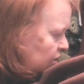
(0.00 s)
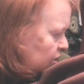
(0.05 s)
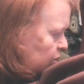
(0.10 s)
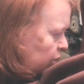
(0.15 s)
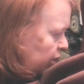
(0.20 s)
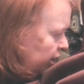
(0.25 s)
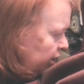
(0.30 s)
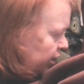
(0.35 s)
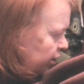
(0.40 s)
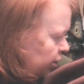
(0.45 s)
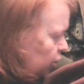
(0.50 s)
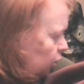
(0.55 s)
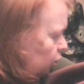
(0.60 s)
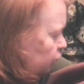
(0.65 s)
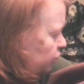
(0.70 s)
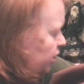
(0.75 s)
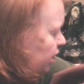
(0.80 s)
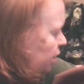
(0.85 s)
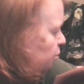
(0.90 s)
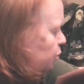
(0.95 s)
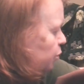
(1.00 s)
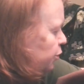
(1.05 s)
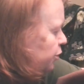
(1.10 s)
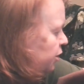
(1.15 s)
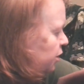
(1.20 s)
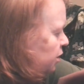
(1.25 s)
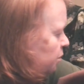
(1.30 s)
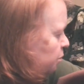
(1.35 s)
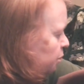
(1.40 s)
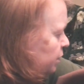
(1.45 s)
where it holds that
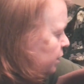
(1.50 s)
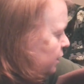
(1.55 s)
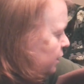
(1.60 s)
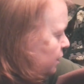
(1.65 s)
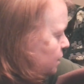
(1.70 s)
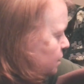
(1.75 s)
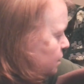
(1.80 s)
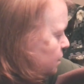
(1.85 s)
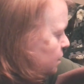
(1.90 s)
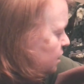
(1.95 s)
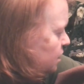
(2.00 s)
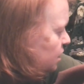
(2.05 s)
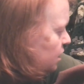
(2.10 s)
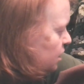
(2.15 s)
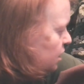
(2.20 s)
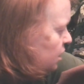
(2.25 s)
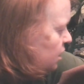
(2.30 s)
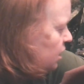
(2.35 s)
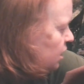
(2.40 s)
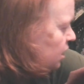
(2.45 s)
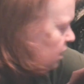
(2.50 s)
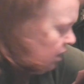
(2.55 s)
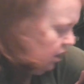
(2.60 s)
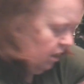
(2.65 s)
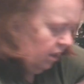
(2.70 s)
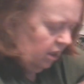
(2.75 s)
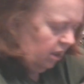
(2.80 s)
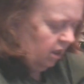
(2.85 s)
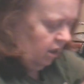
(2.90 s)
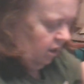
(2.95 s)
point in place,
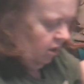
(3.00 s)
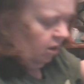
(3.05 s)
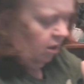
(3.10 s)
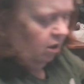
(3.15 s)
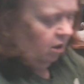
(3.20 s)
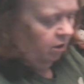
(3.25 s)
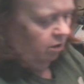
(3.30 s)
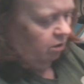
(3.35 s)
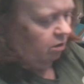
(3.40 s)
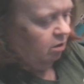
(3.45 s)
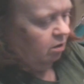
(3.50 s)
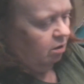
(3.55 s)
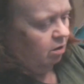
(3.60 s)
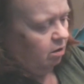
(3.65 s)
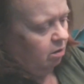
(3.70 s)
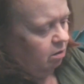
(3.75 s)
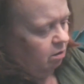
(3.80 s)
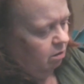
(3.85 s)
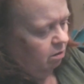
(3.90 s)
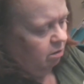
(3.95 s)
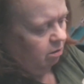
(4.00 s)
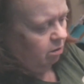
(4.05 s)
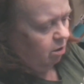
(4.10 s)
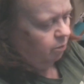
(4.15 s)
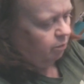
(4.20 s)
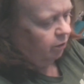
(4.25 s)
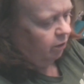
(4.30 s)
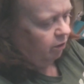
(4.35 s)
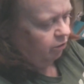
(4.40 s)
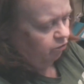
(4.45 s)
and then in a
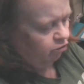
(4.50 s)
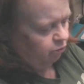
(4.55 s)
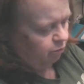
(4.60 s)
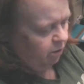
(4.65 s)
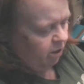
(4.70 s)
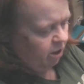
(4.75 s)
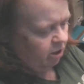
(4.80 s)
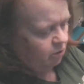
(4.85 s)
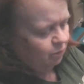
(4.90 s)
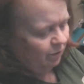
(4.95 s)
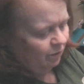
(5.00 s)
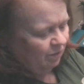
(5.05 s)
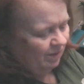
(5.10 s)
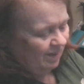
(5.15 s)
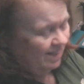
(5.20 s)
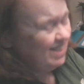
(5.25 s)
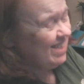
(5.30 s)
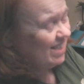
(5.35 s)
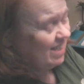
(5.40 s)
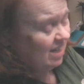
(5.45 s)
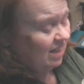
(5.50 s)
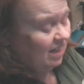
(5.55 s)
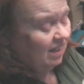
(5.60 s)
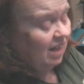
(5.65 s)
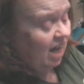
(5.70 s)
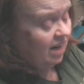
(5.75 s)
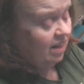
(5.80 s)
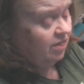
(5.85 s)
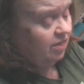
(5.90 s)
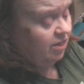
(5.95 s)
couple other spots. But this is a
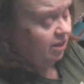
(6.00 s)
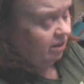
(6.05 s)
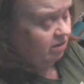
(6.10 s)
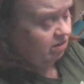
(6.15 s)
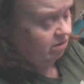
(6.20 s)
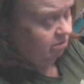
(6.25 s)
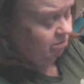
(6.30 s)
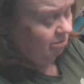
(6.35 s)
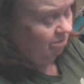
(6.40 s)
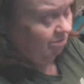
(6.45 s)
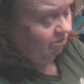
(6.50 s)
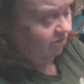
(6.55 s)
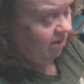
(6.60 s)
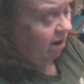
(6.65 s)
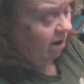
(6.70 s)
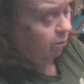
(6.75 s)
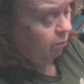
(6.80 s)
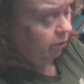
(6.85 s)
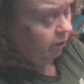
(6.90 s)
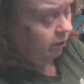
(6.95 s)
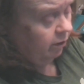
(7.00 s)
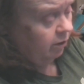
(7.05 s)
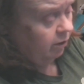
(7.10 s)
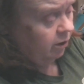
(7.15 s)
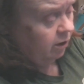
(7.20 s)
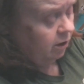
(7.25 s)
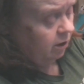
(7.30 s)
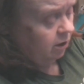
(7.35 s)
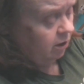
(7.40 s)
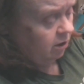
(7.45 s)
lot of thick fabric,
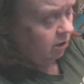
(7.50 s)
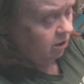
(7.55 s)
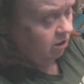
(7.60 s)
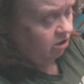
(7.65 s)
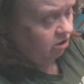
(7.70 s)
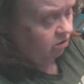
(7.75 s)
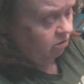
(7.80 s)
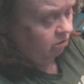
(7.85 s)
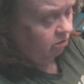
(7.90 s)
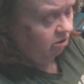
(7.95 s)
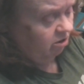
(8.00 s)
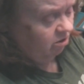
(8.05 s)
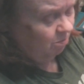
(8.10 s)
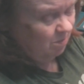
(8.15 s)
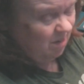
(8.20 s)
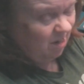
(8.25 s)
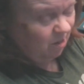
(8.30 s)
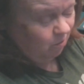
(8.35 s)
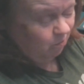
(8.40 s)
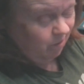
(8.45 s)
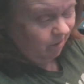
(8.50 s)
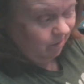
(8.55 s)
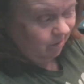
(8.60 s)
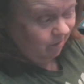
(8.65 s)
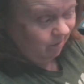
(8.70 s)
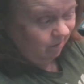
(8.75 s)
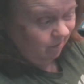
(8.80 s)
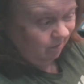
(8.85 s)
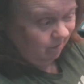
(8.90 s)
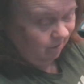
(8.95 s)
so this may or may not
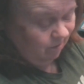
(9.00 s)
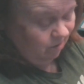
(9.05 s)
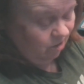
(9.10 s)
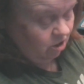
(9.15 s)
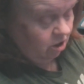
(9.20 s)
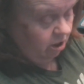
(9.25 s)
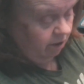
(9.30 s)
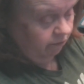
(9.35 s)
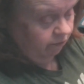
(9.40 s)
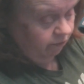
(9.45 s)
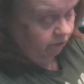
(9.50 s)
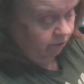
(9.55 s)
jive.